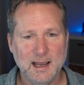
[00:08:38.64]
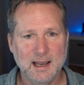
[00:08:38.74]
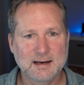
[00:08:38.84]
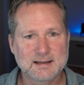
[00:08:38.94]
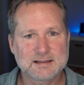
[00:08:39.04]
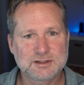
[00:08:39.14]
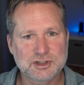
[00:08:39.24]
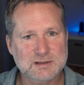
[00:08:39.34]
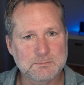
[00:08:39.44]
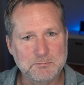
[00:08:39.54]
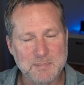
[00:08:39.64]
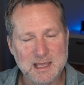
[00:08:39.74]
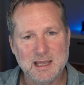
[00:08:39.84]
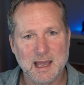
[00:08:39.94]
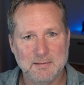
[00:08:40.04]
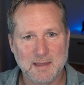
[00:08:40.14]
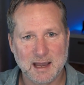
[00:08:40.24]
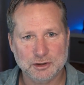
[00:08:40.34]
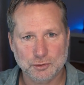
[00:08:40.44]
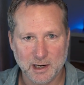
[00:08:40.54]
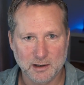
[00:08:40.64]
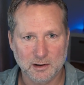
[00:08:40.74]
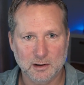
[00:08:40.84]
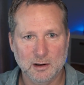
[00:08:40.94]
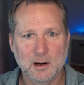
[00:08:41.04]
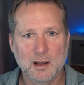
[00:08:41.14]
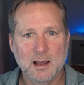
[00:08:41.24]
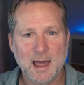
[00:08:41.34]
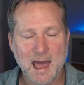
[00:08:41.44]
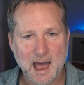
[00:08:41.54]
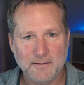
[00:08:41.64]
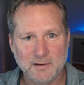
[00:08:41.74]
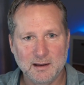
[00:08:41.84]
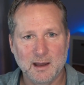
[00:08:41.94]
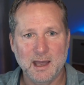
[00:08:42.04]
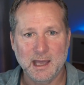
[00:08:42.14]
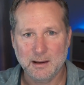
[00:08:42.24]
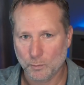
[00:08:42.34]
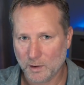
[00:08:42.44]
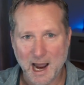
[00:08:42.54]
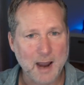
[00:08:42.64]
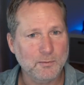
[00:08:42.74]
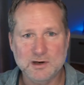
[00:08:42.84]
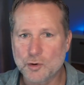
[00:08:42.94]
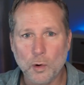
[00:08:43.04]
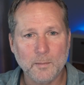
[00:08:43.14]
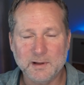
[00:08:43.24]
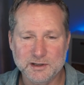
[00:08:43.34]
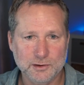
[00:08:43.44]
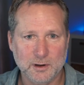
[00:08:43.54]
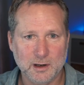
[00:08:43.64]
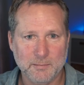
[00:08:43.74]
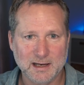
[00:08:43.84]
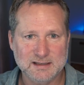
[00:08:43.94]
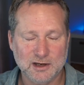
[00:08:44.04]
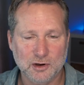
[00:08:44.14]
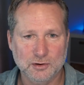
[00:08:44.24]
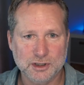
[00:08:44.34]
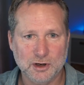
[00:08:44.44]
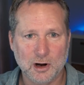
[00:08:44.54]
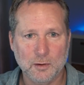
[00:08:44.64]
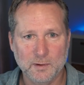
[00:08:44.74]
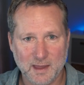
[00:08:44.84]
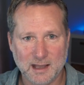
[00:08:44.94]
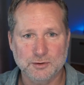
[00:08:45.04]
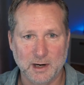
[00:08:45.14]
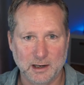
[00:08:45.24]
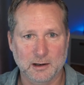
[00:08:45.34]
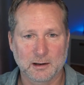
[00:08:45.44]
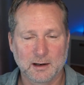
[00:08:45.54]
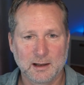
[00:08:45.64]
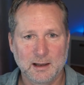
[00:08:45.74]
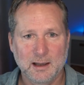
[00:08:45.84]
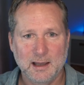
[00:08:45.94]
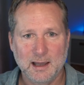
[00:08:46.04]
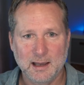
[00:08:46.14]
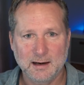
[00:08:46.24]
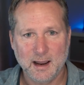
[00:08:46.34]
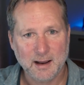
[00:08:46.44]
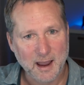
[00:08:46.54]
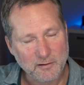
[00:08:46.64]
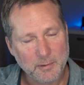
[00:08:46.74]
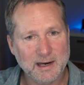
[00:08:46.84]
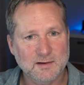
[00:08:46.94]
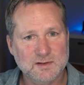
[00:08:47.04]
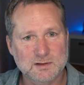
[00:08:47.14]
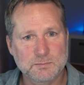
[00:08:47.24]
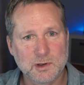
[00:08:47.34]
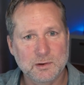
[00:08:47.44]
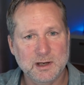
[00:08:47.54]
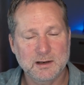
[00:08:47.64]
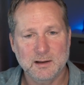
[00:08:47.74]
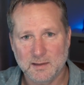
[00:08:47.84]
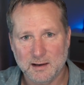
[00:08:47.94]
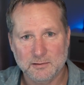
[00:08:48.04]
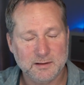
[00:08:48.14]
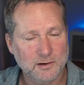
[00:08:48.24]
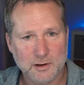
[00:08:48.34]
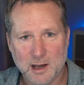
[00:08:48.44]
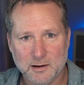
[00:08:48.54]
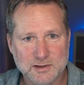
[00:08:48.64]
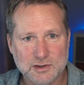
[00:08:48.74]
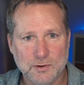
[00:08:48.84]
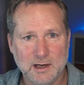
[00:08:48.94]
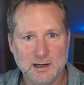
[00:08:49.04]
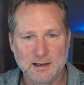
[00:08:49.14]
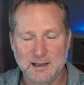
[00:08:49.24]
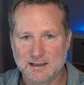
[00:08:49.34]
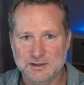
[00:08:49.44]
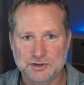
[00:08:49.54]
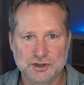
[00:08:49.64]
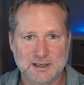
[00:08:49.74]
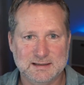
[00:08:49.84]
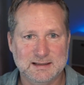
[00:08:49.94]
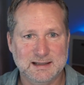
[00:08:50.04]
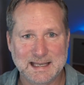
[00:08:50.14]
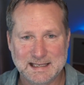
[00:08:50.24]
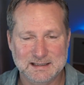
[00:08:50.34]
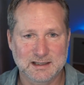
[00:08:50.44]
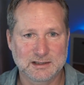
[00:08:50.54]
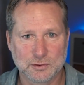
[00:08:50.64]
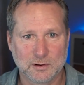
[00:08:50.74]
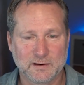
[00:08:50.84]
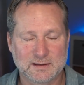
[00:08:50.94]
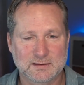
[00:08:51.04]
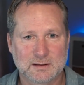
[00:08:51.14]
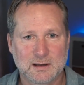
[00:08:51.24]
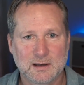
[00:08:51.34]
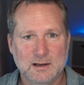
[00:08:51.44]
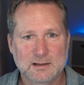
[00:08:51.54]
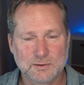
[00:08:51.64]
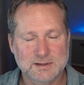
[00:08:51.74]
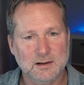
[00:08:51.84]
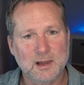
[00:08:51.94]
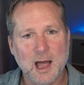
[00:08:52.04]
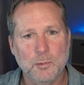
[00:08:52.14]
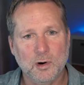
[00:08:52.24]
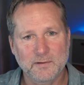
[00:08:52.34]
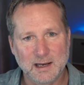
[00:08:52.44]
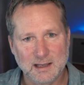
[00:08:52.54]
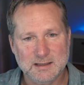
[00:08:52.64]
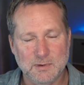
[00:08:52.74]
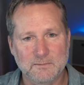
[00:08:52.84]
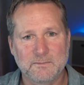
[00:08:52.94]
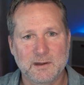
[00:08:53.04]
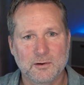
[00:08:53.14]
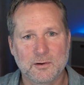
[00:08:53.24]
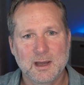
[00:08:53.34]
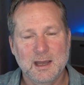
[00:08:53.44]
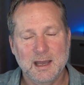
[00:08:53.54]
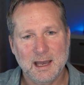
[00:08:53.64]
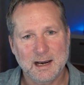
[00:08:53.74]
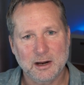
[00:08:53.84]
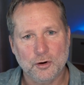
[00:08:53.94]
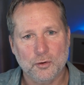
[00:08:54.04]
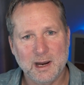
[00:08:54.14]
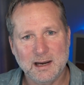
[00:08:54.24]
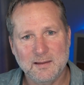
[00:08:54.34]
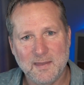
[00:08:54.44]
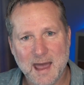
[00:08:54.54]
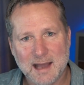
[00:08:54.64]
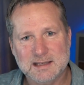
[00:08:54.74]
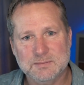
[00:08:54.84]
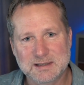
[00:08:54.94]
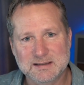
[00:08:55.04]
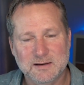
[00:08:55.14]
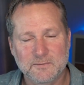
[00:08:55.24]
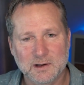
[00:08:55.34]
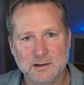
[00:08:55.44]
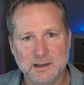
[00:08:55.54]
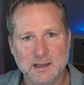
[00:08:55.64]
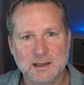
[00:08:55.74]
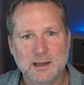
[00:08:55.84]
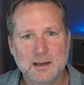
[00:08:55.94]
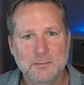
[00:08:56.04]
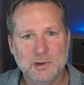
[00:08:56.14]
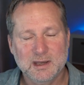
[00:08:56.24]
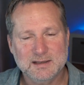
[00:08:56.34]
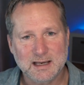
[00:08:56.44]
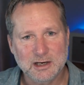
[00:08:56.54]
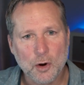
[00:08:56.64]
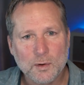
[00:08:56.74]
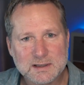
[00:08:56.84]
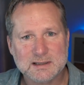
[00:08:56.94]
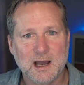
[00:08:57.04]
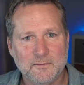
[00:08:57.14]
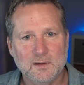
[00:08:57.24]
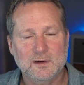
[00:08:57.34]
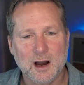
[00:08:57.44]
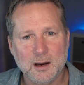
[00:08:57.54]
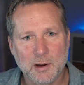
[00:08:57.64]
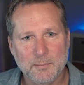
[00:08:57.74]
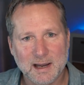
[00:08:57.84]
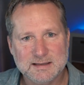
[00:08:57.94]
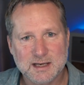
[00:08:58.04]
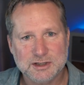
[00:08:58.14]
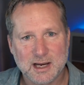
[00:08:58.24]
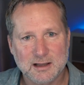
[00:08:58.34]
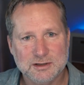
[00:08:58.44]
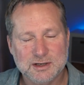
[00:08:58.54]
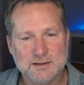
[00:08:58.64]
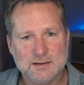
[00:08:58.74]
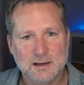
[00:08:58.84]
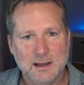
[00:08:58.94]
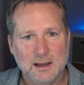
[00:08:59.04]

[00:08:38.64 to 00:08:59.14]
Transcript: and it's just me and that trader having what I would normally do on a mindset coaching call with that trader. And everybody else is muted. They're not on screen. It's just like it's the two of us. So it's a lot more of an intimate feel. And I created that specifically because I know it's tough to talk about mindset challenges,